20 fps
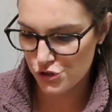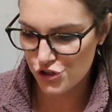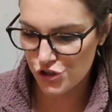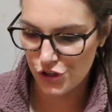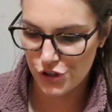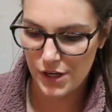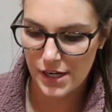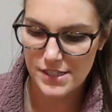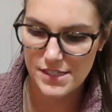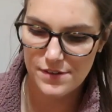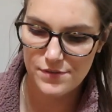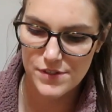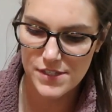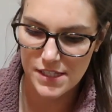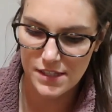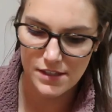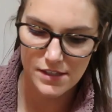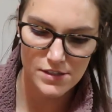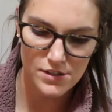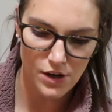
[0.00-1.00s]
sure you guys have
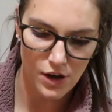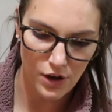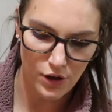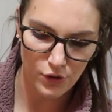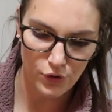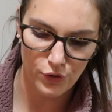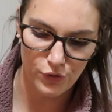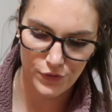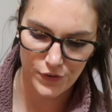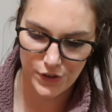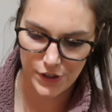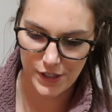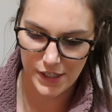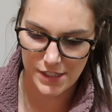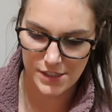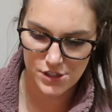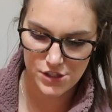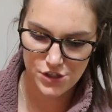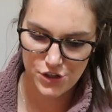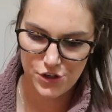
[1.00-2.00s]
seen this all over
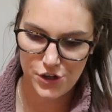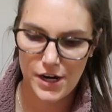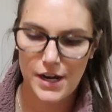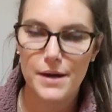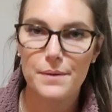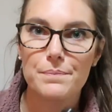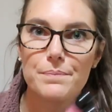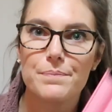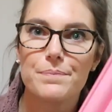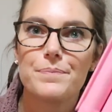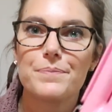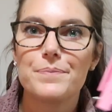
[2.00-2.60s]
Instagram.